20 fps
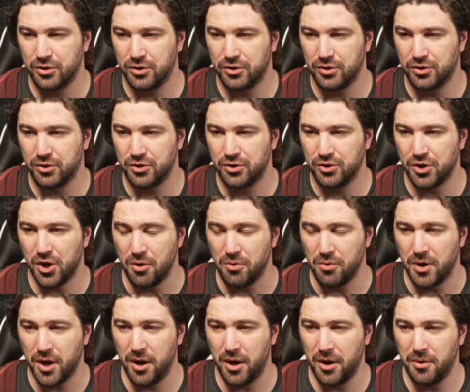
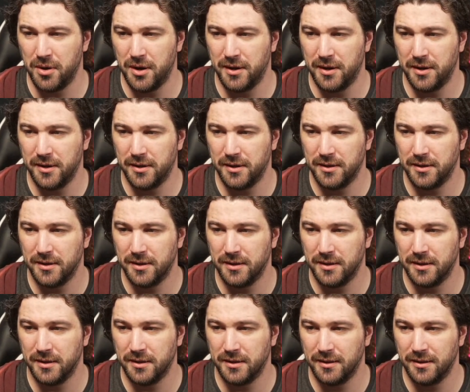Choco.
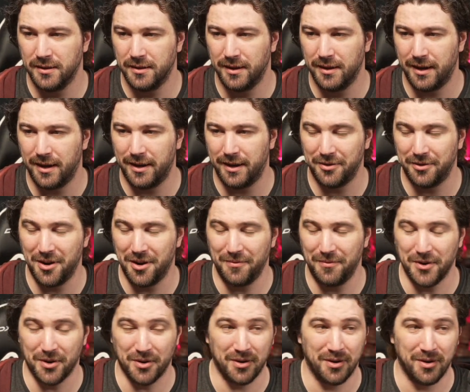I don't know if
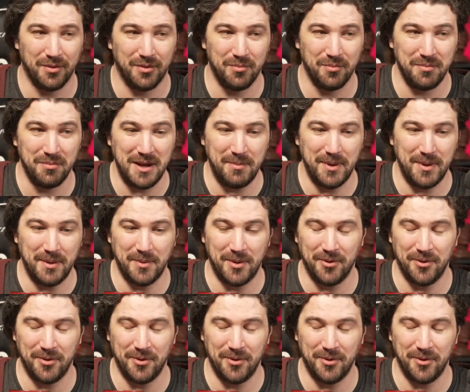you're memeing me with